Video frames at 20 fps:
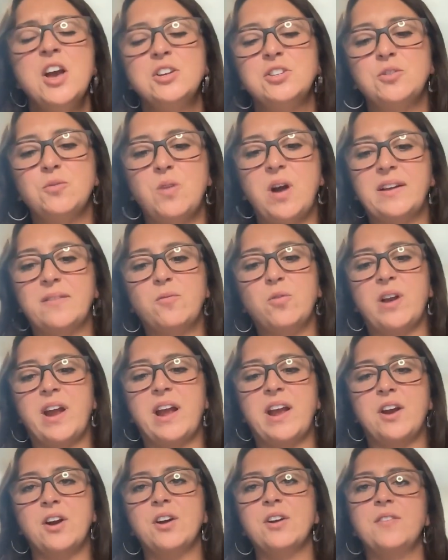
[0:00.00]
So kind of what
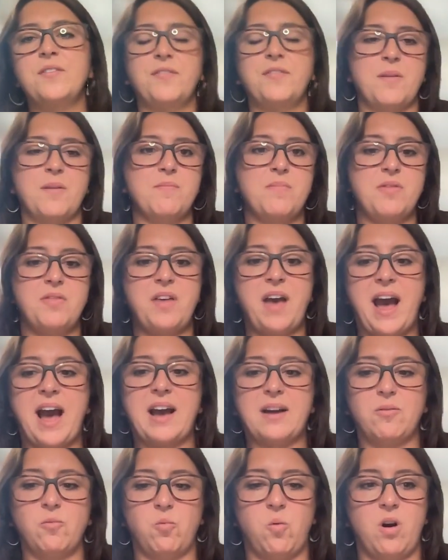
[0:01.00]
I heard from
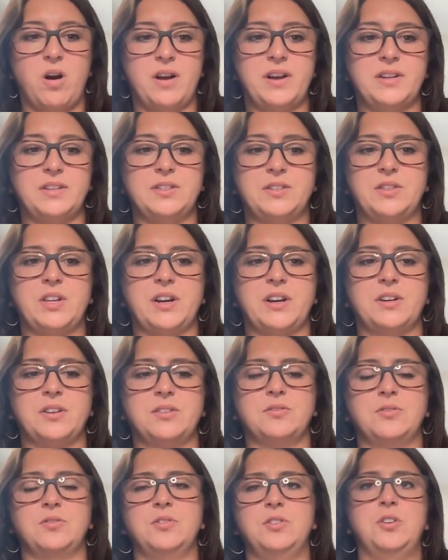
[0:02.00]
that was
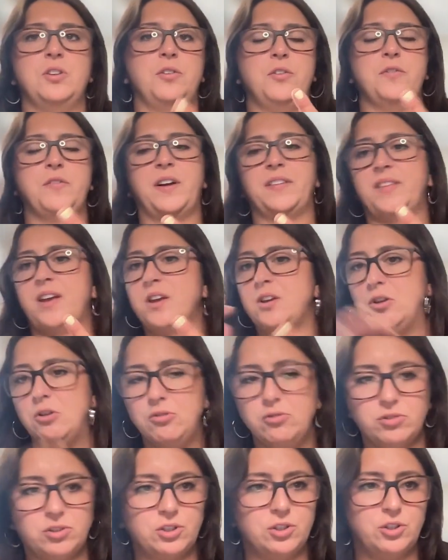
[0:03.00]
you've got that
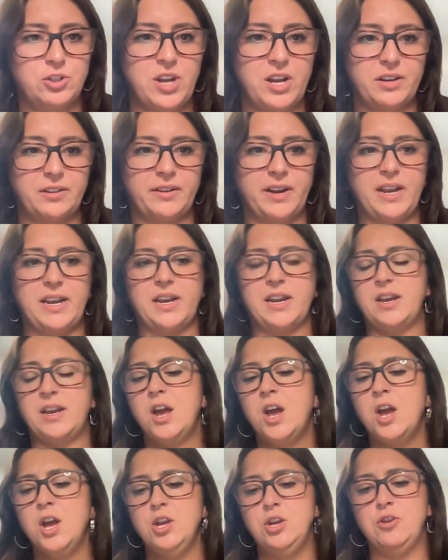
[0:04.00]
user generated,
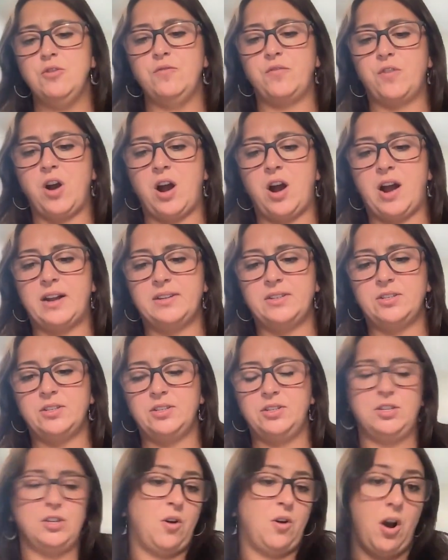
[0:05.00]
you've got,
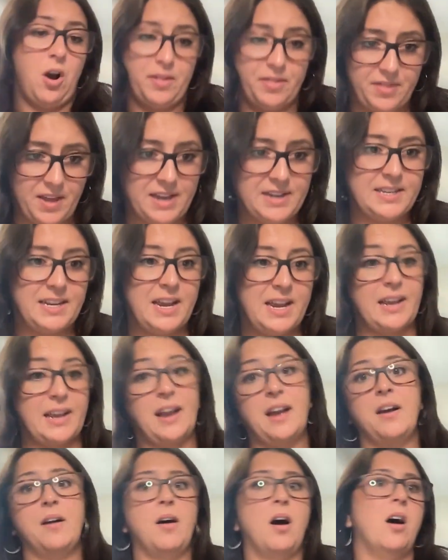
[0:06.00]

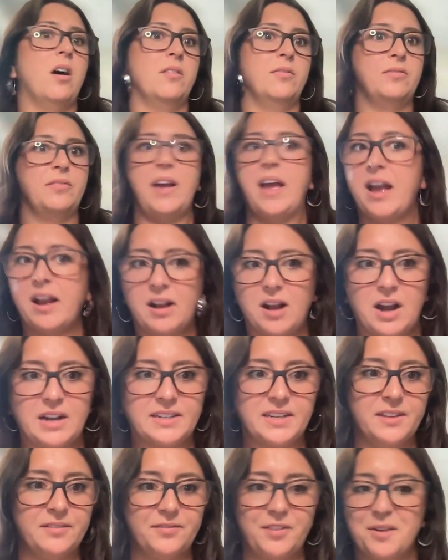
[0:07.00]
authentic of
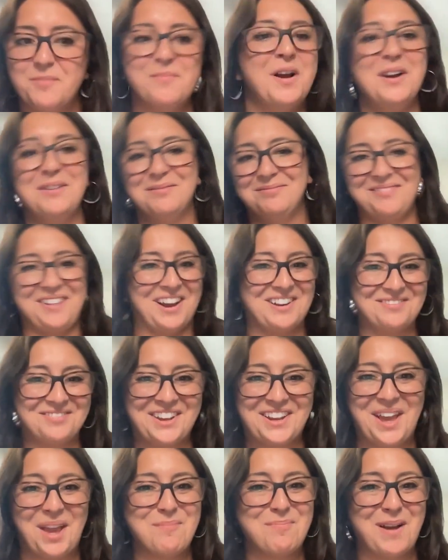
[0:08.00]
content from kind of
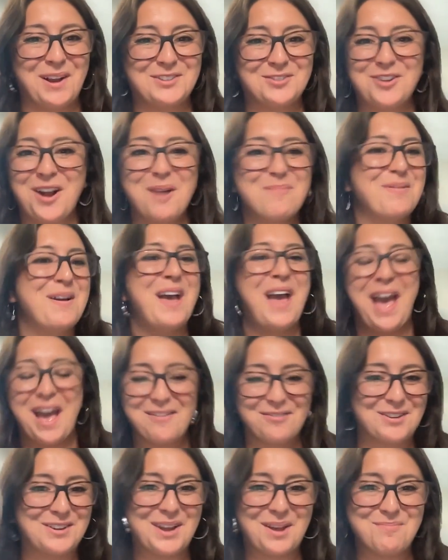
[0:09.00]
like Apex Drop,
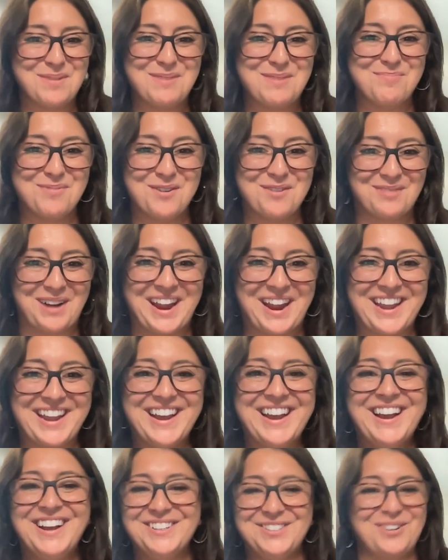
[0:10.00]
everyday people, right?
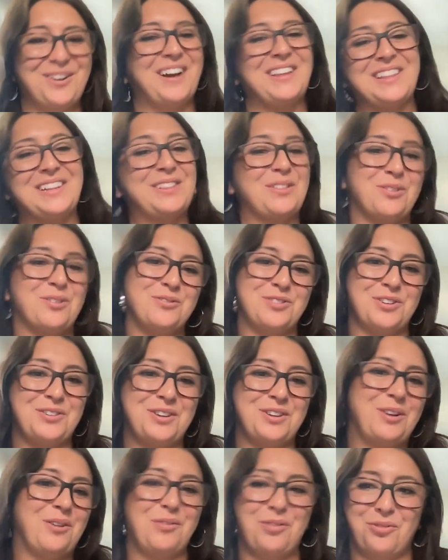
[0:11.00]
So I think that those
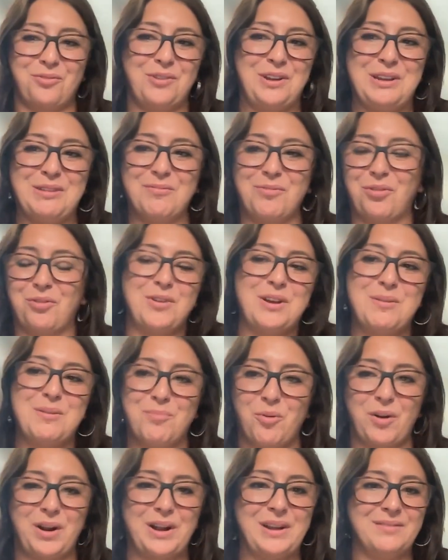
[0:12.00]
are, three
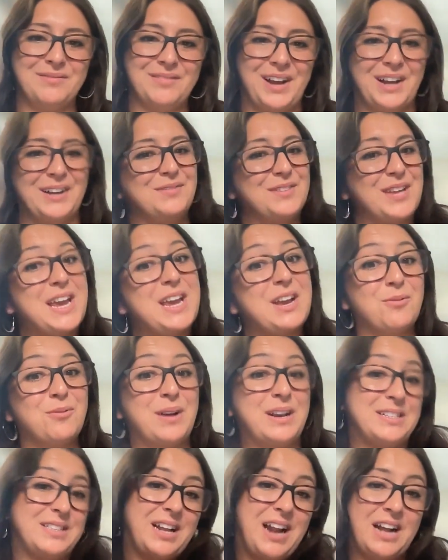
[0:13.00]
important kind of
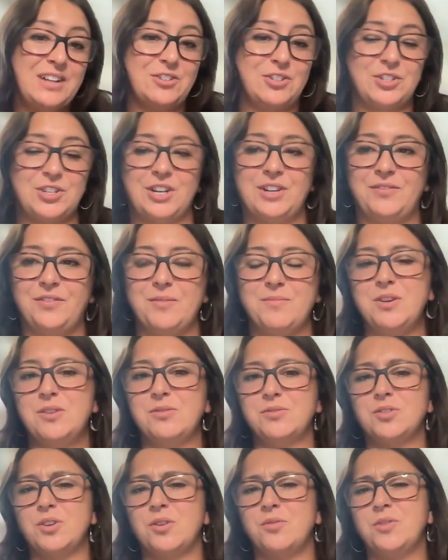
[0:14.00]
takeaways that I just heard from
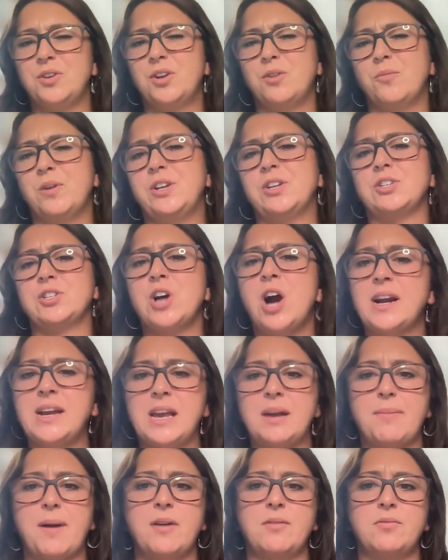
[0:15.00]
you. So, when you're
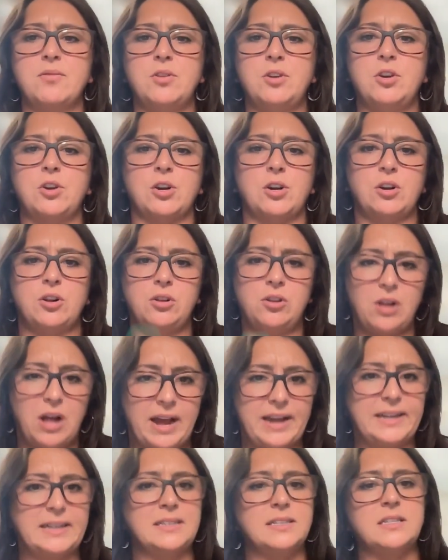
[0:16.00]
talking about your
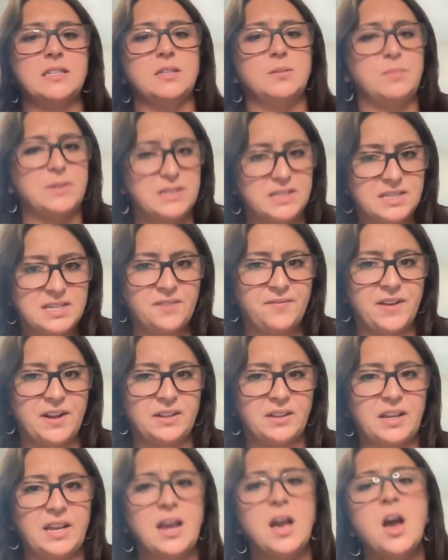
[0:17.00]
clients
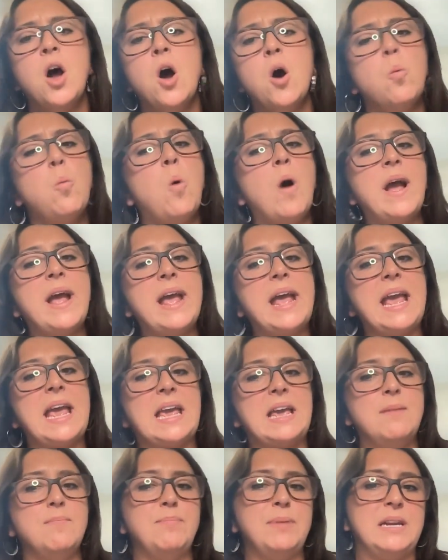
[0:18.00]
specifically, what
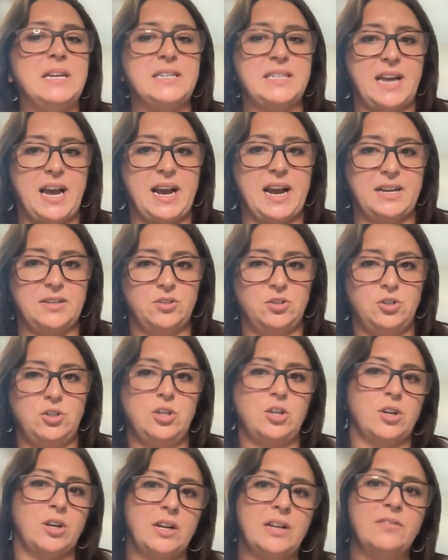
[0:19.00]
A/B tests
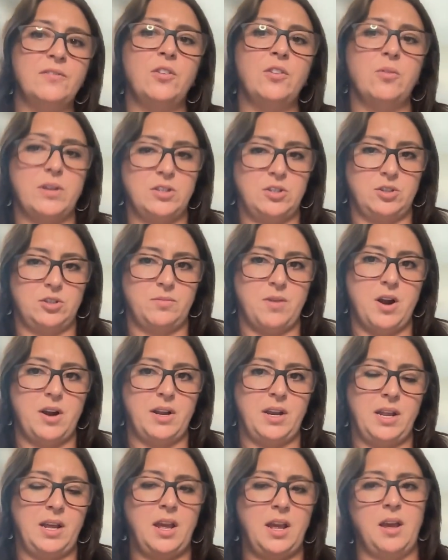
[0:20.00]
do your influencer
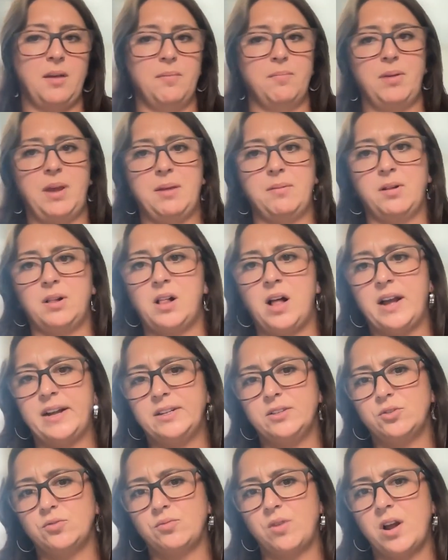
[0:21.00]
marketing campaign
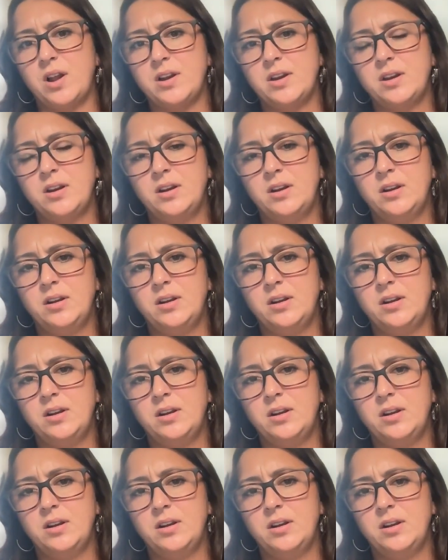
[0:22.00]
clients run?